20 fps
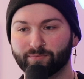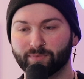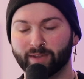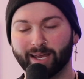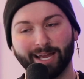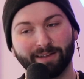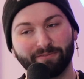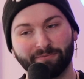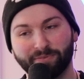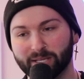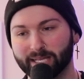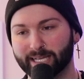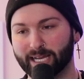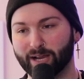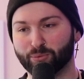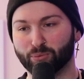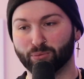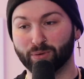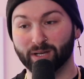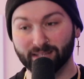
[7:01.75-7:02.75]
I feel like I
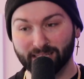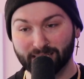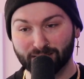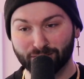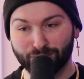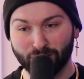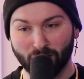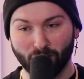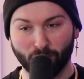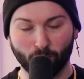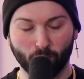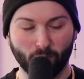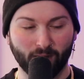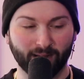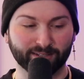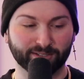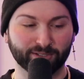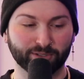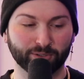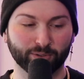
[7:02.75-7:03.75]
really don't
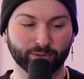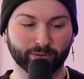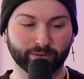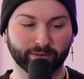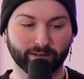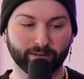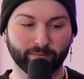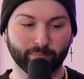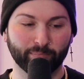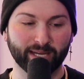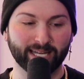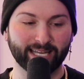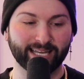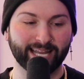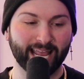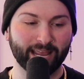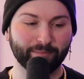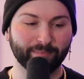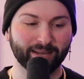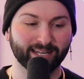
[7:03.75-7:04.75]
want to be
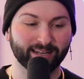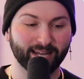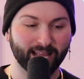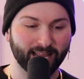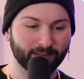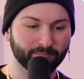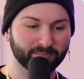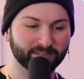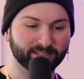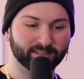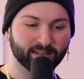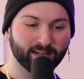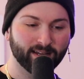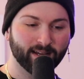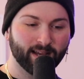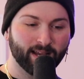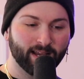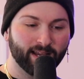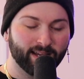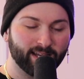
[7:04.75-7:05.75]
naming names
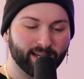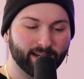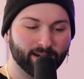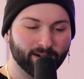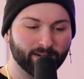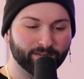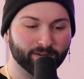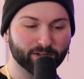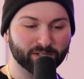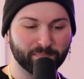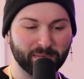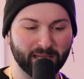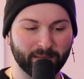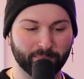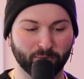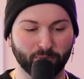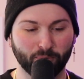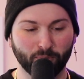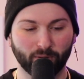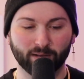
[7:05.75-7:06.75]
here. There's
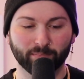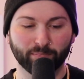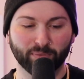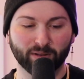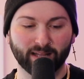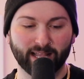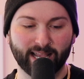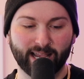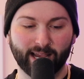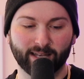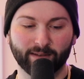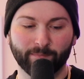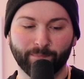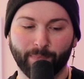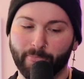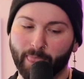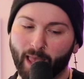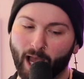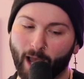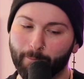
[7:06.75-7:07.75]
people who complain
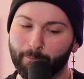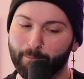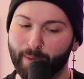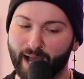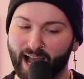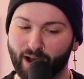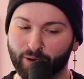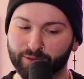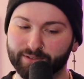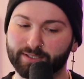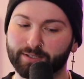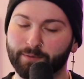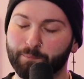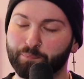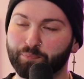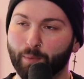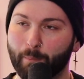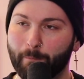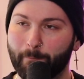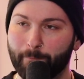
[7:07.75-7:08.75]
about
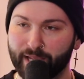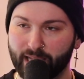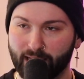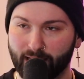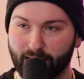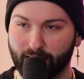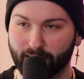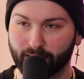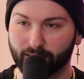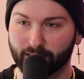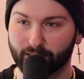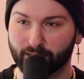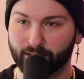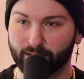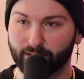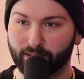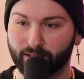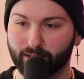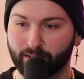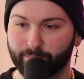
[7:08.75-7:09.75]
being
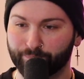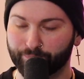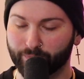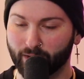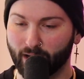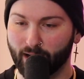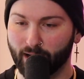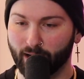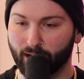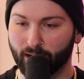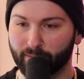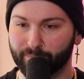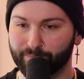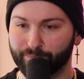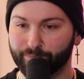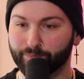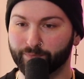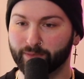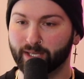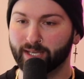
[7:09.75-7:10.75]

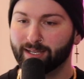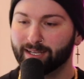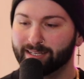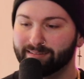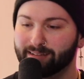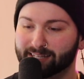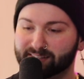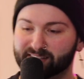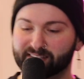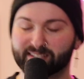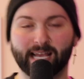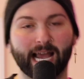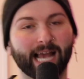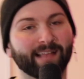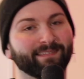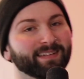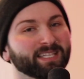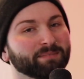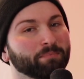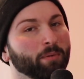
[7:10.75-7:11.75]
not
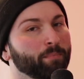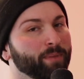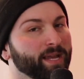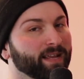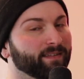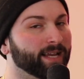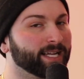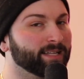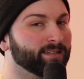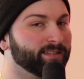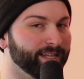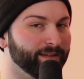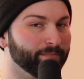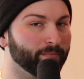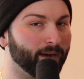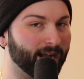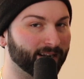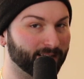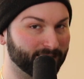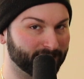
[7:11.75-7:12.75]
silenced, but being like
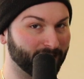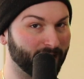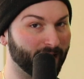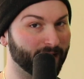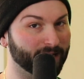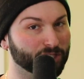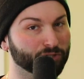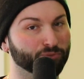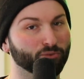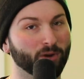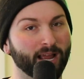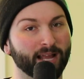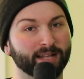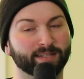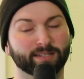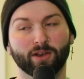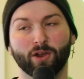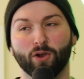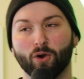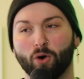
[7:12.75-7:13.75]
demonetized,
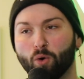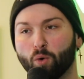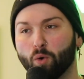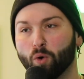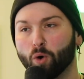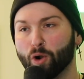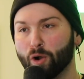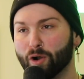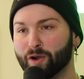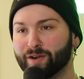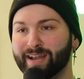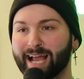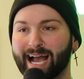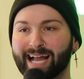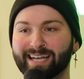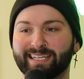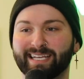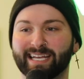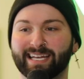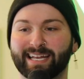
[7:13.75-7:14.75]
right? Or
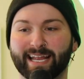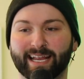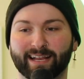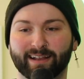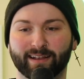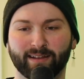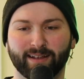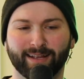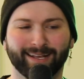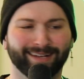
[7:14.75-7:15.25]
not getting,